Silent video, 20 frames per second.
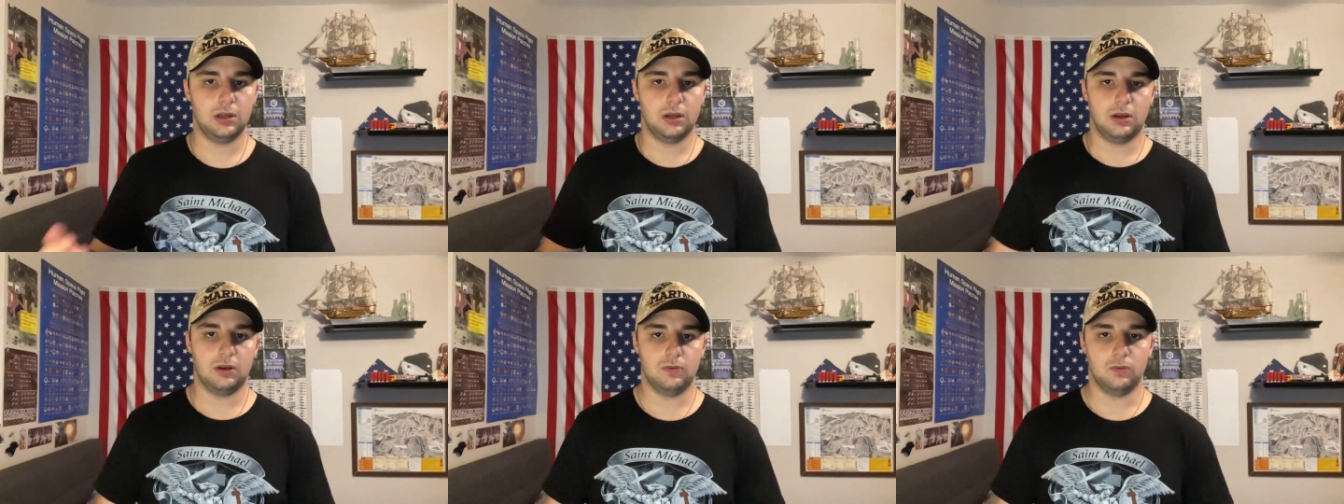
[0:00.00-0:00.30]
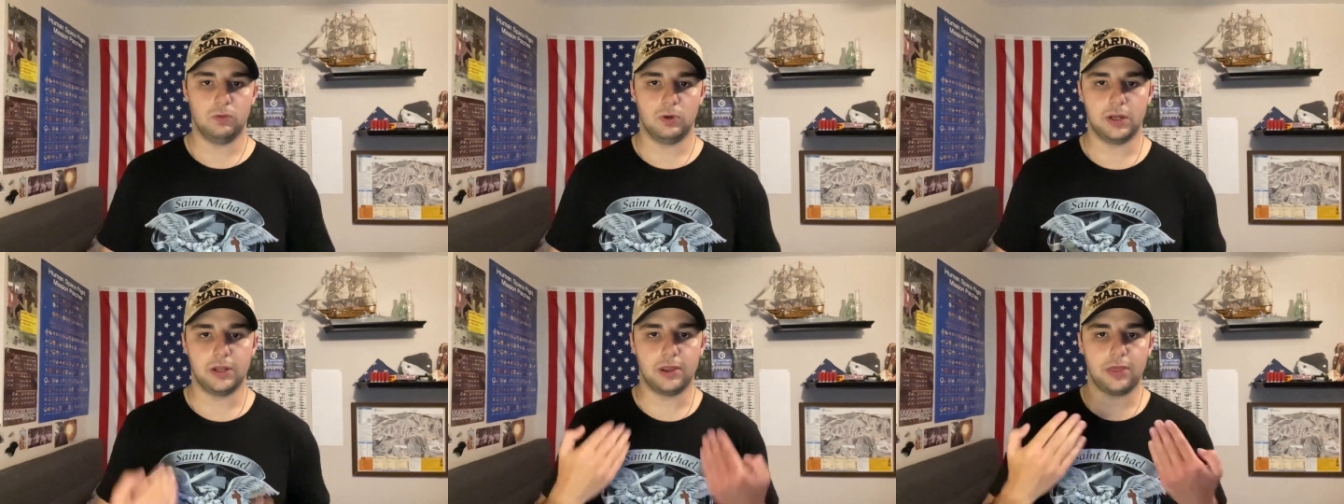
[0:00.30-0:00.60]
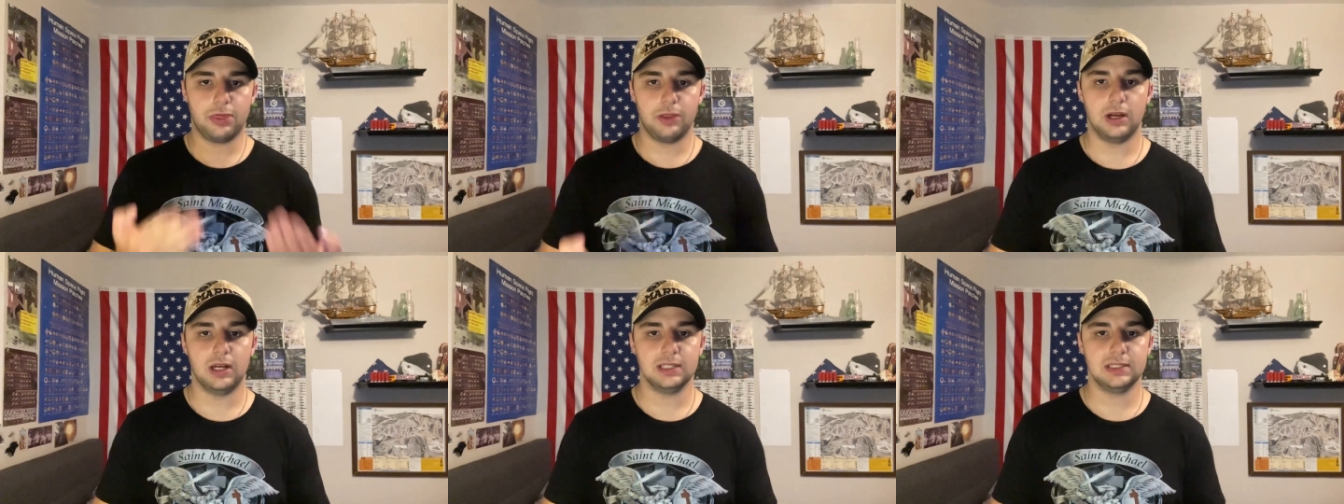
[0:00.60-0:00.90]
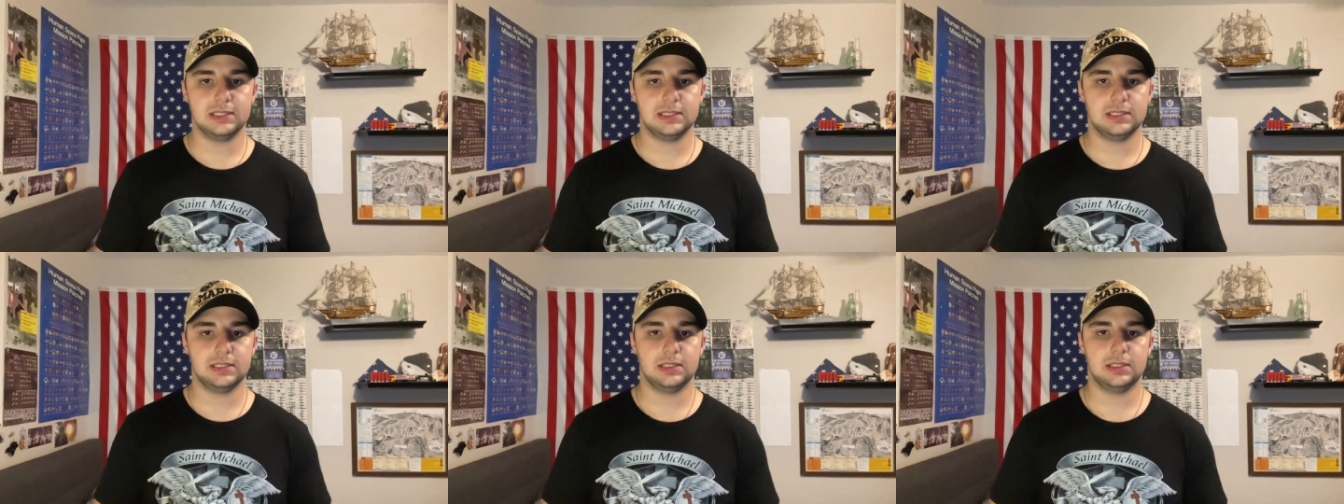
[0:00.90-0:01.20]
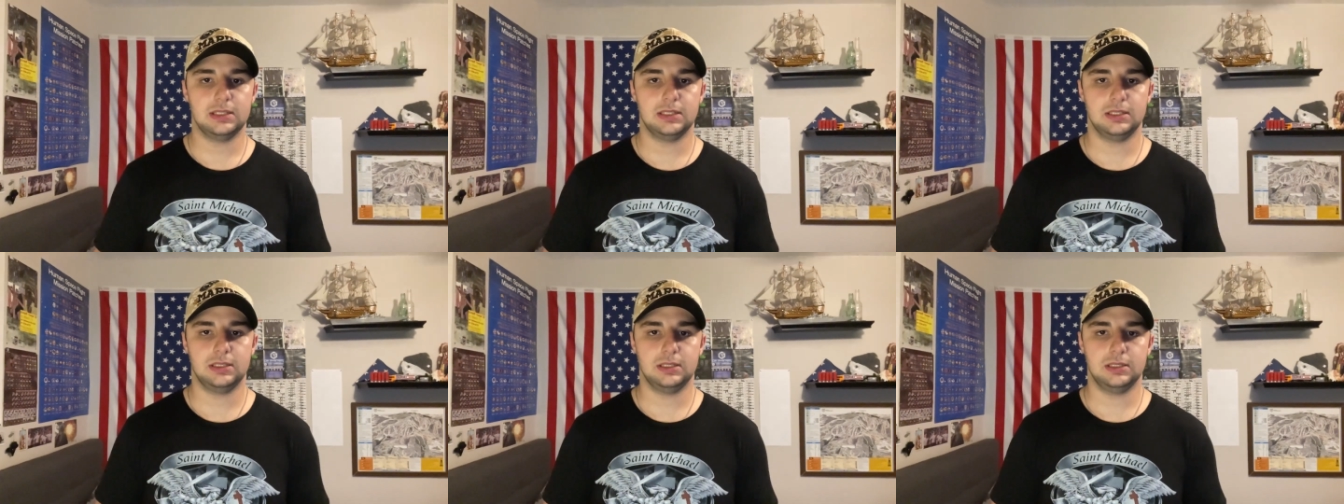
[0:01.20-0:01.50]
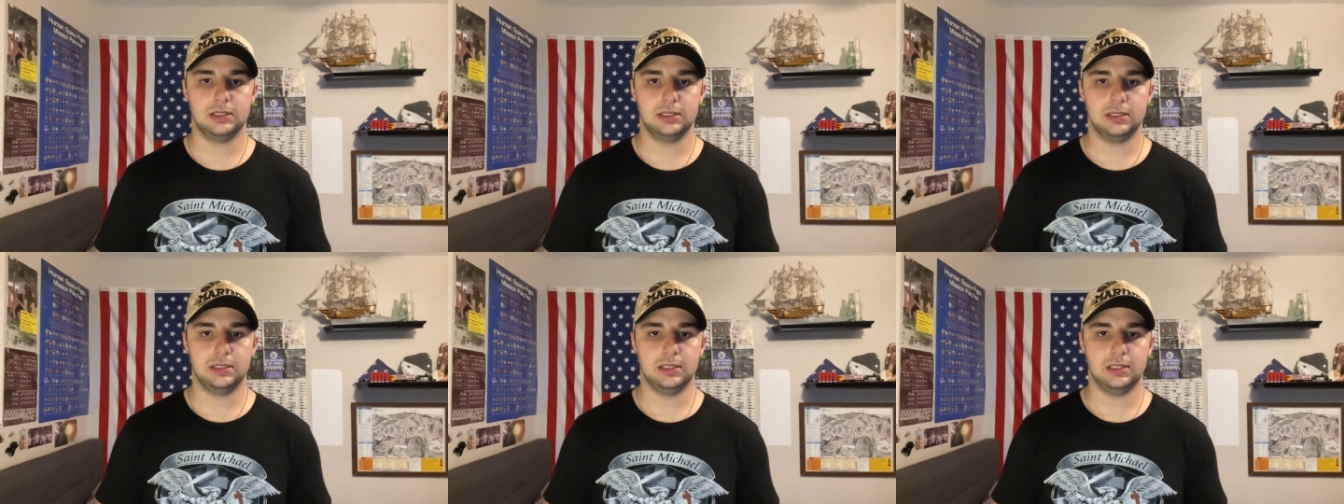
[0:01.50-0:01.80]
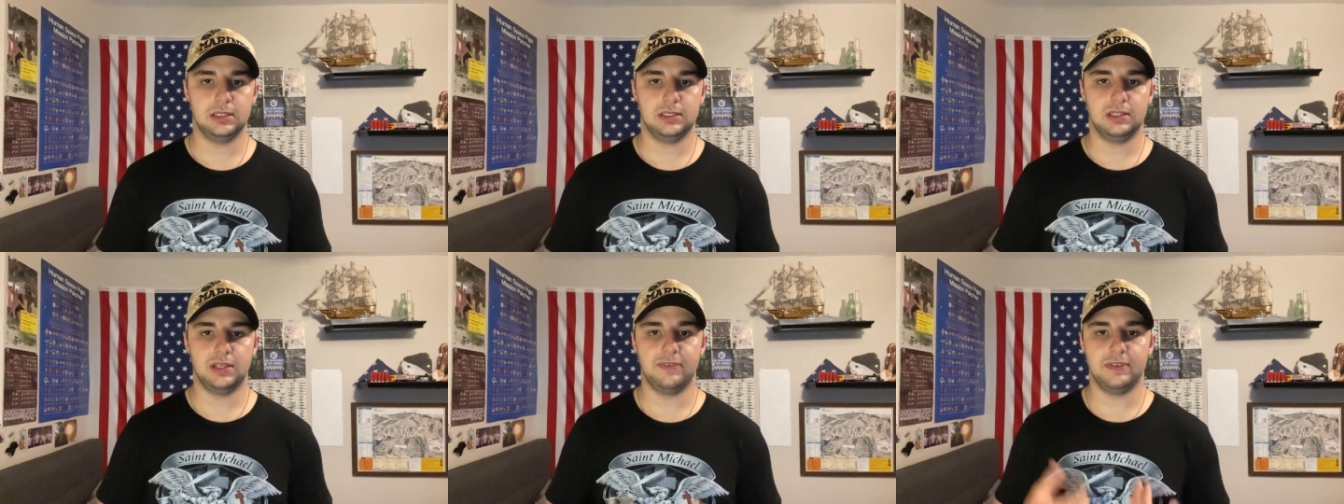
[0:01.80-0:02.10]
what are your thoughts,
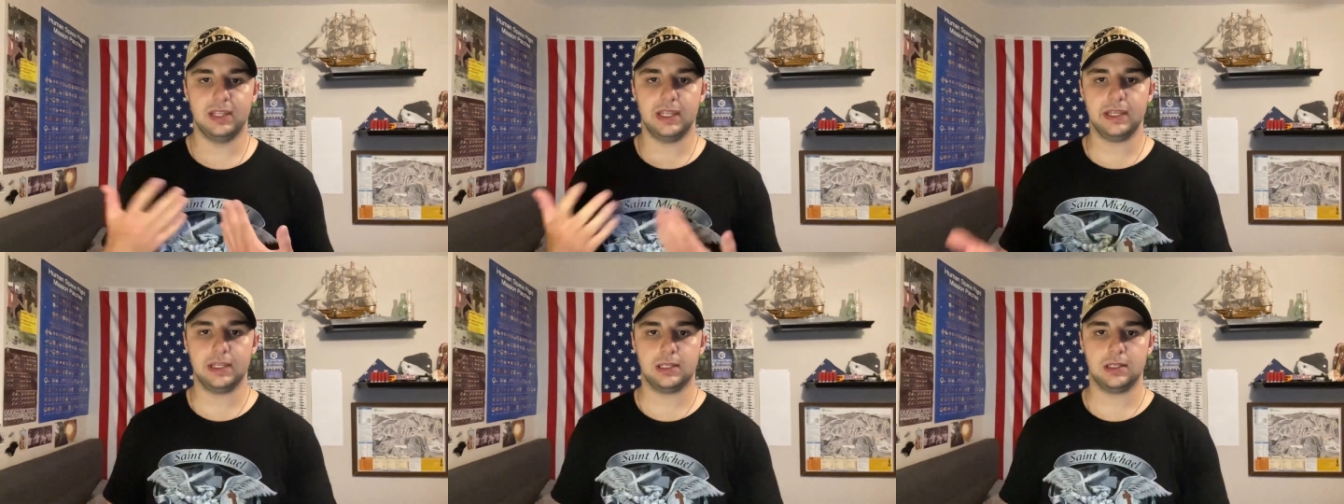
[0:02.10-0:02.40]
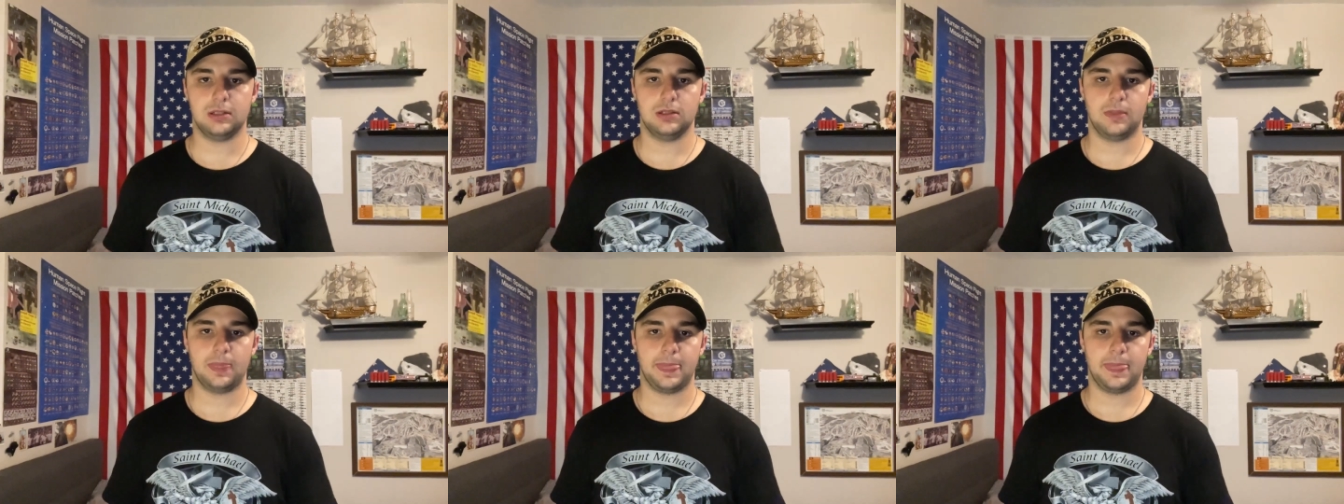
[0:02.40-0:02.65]
and leave a like.